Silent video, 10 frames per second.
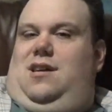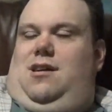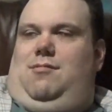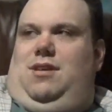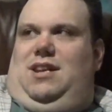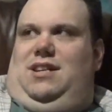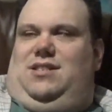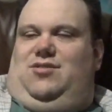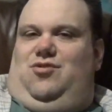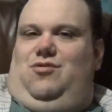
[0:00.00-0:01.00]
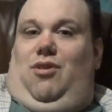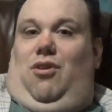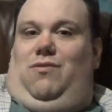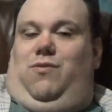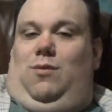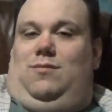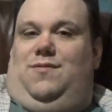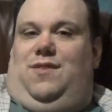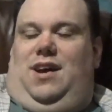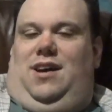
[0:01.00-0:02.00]
I mean, that's true in all forms of
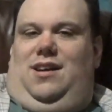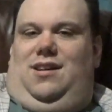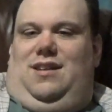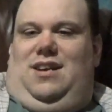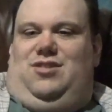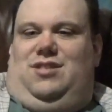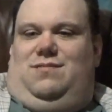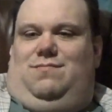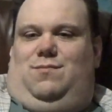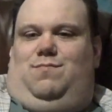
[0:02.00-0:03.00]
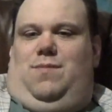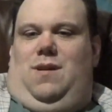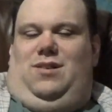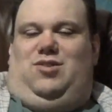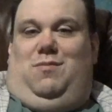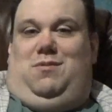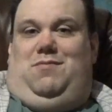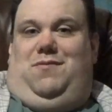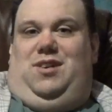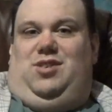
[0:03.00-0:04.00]
fighting and not just scripted
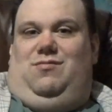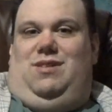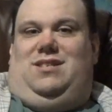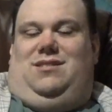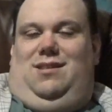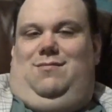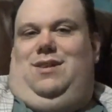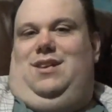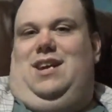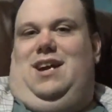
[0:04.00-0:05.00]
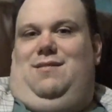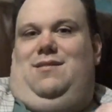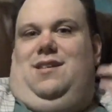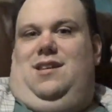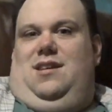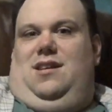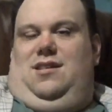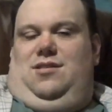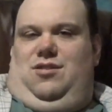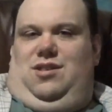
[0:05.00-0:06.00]
professional wrestling, but yeah,
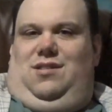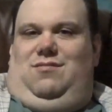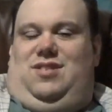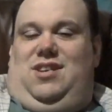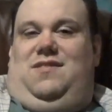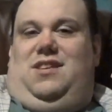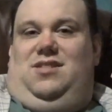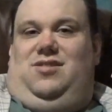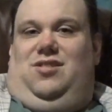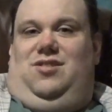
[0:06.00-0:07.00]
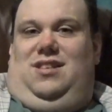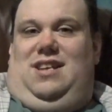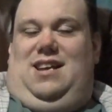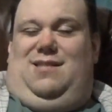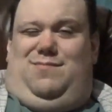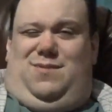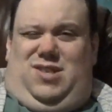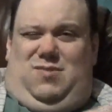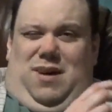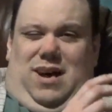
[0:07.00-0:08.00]
you're dealing with safety concerns in that
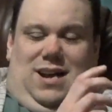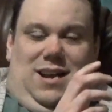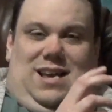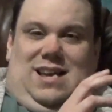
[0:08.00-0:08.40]
spot.